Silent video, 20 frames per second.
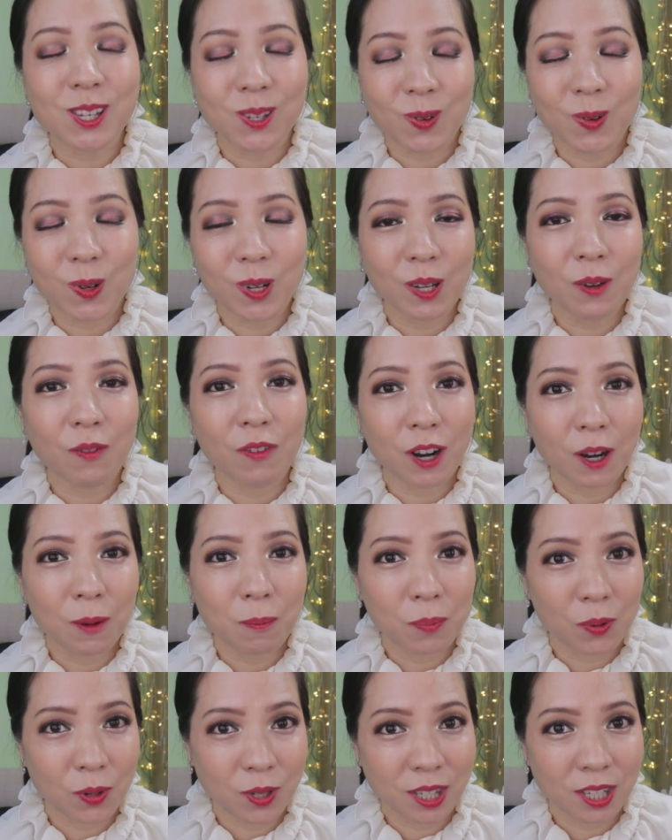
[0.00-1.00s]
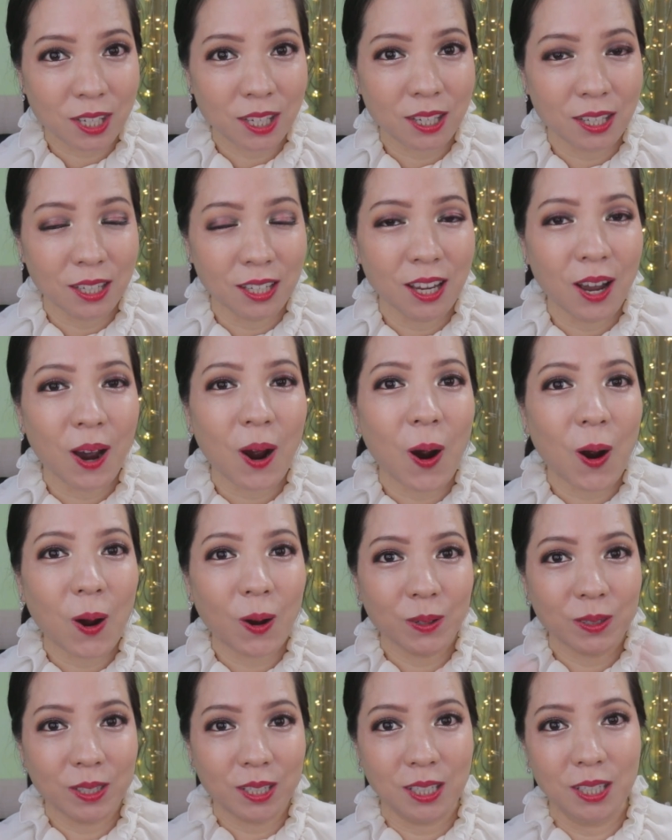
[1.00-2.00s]
is really very pretty
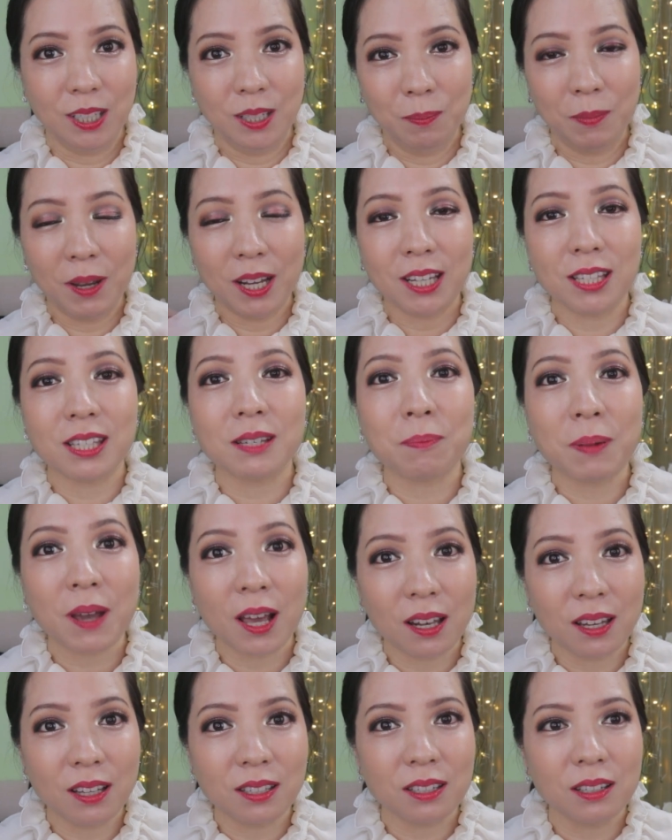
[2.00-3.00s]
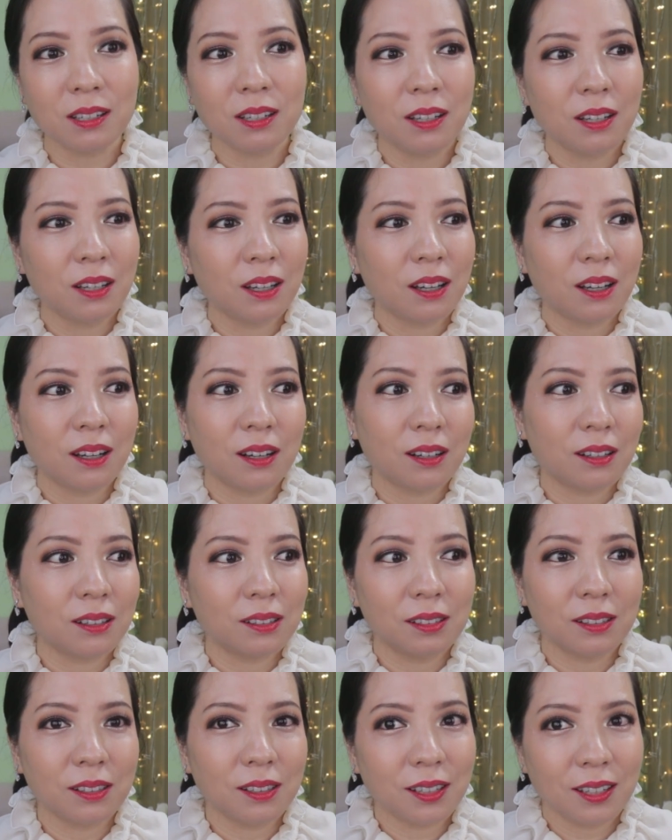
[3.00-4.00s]
on the magnetic palette,
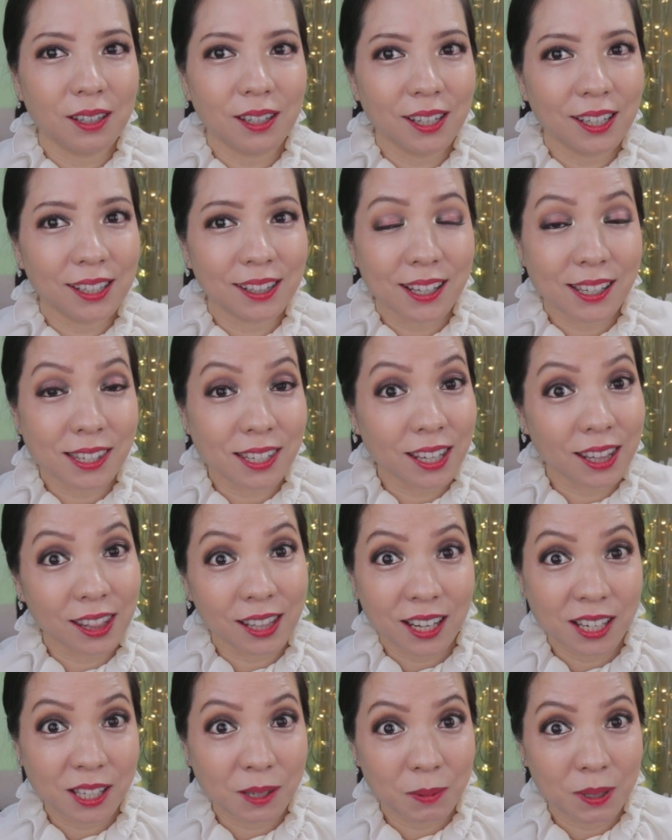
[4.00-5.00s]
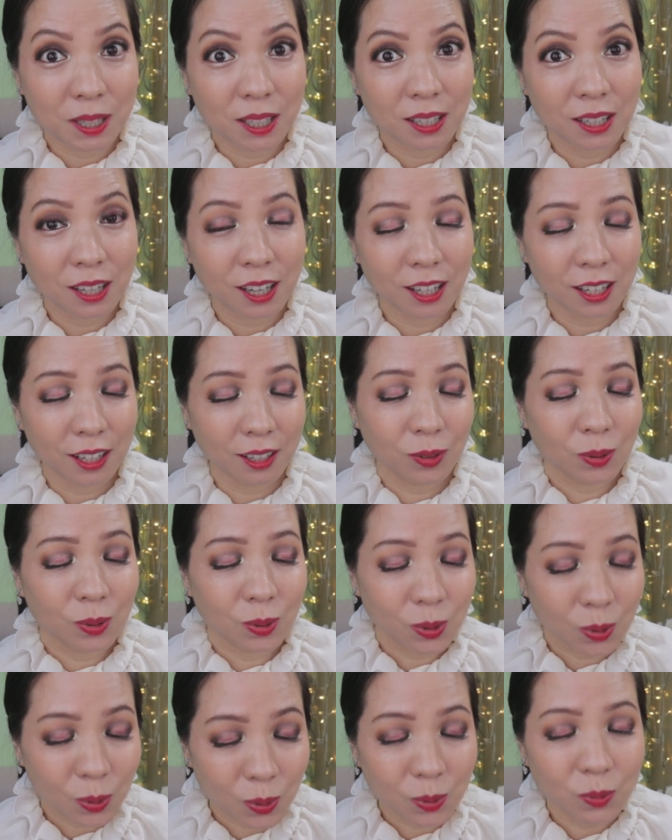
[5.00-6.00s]
it doesn't entice me and I
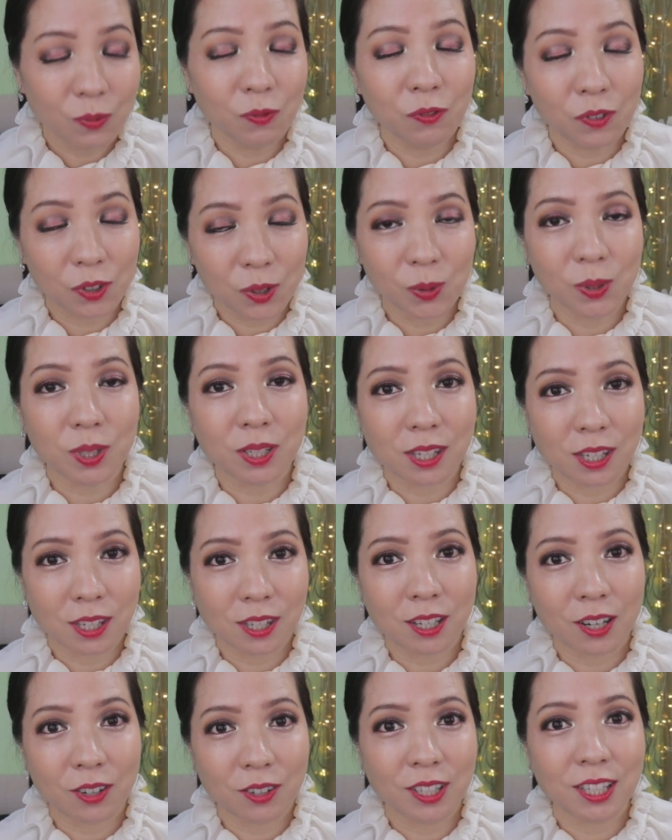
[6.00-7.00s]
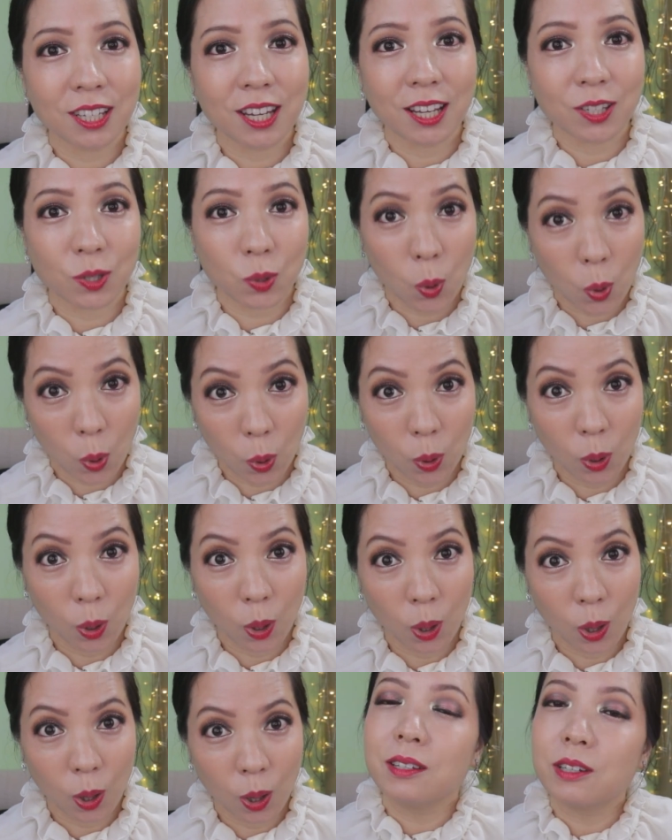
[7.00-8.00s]
don't feel the sincerity at all.
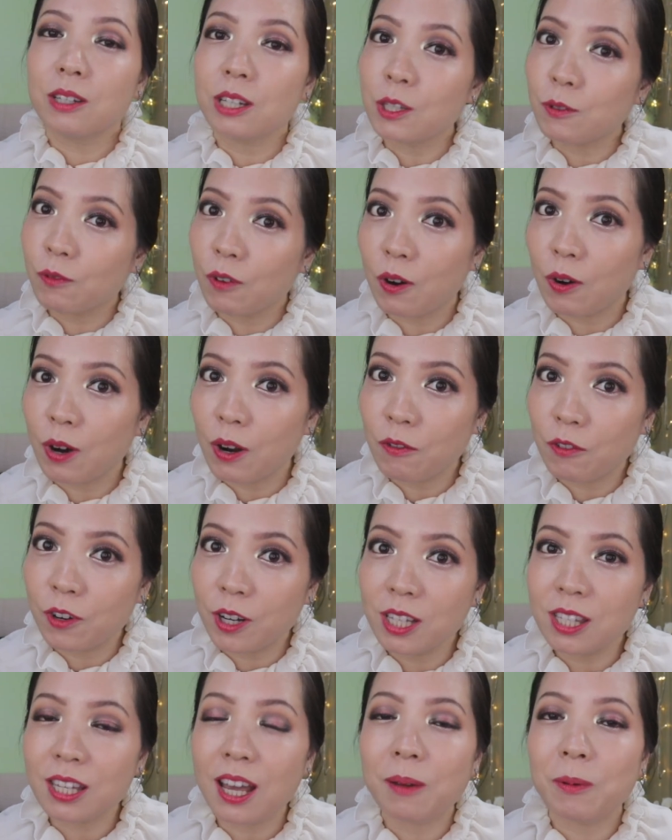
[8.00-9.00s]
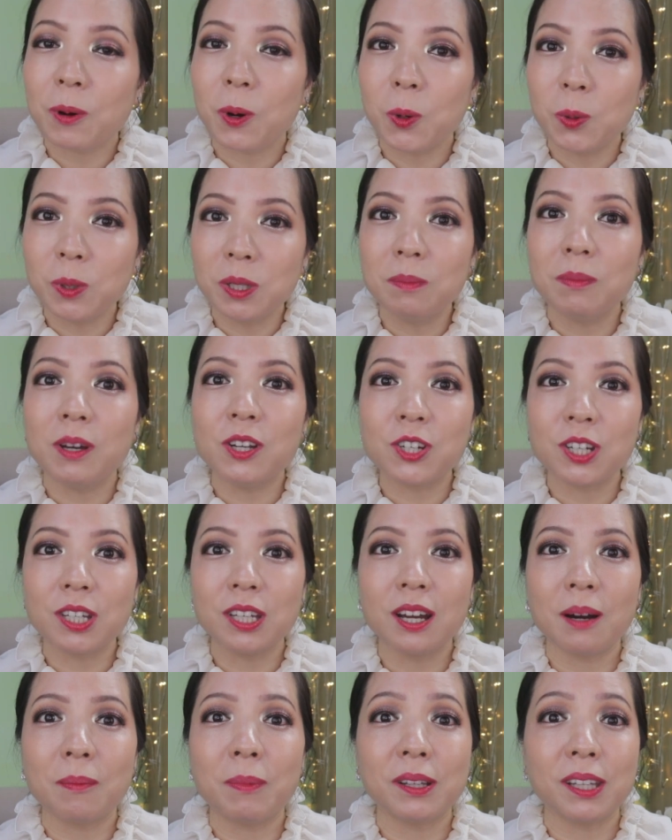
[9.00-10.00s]
Just for reference, I'm only
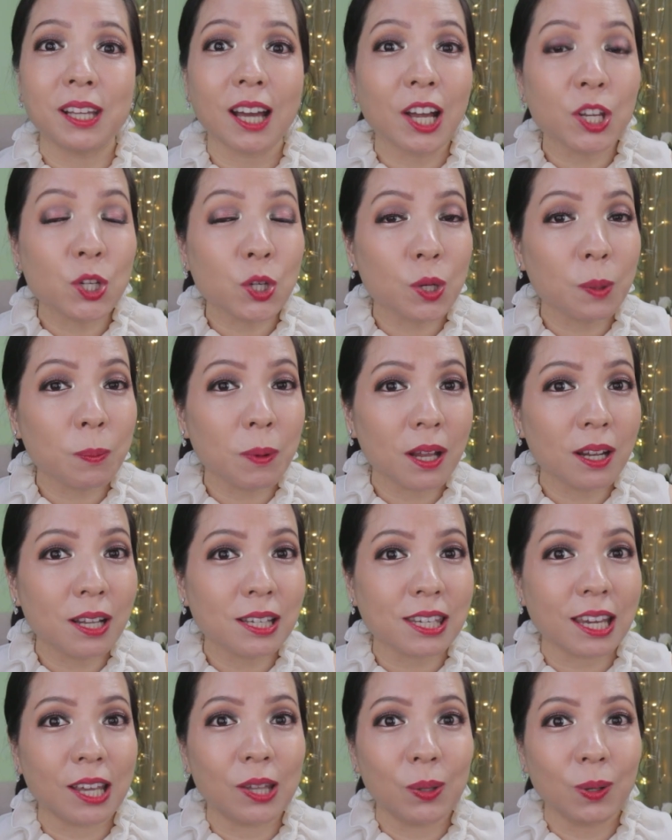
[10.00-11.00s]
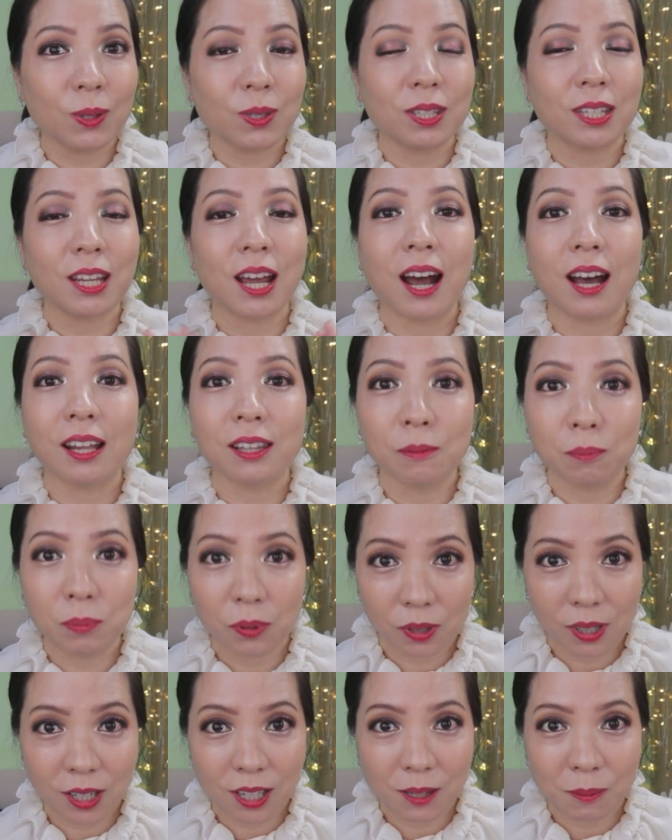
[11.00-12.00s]
mentioning about the eyeshadow palettes and not their other
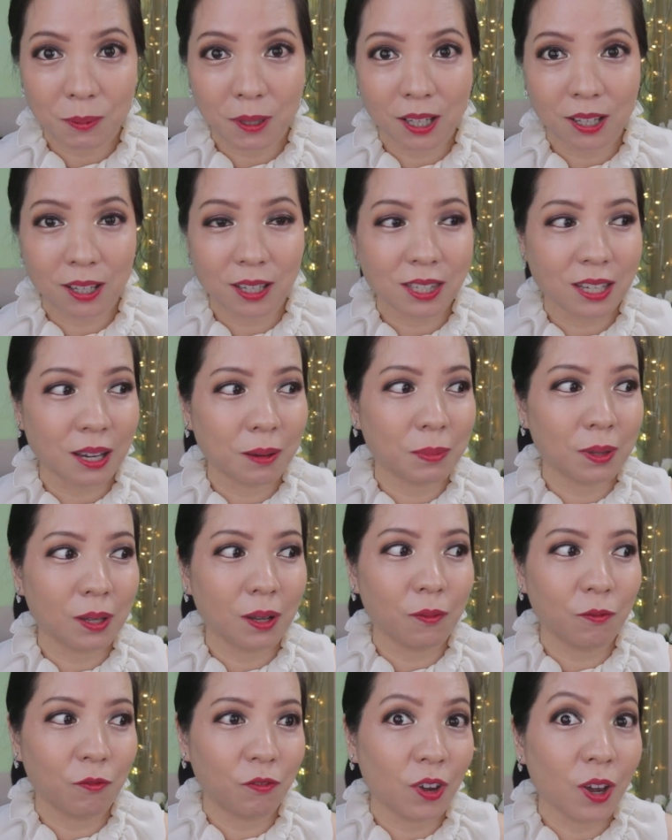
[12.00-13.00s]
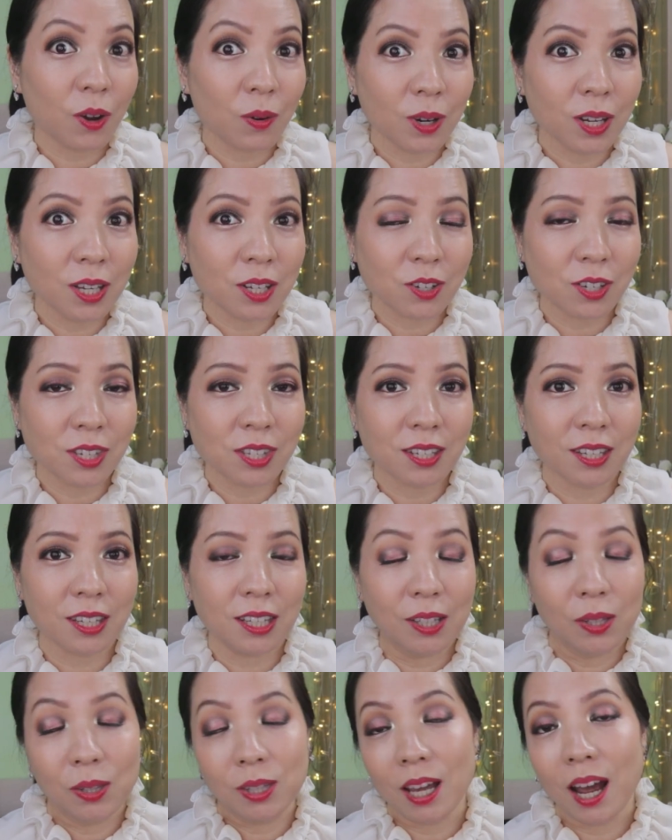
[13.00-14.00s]
products because I'm not very interested
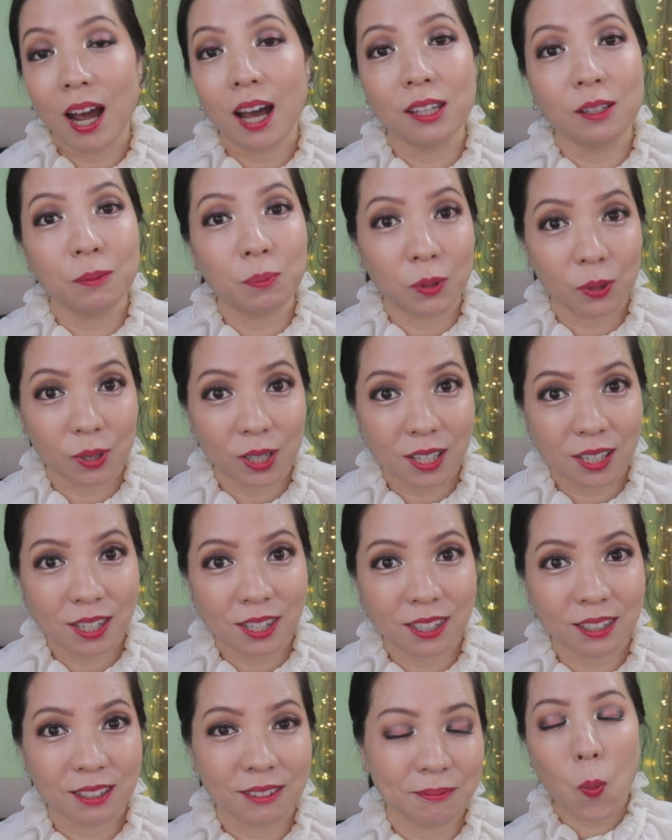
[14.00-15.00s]
in their other products.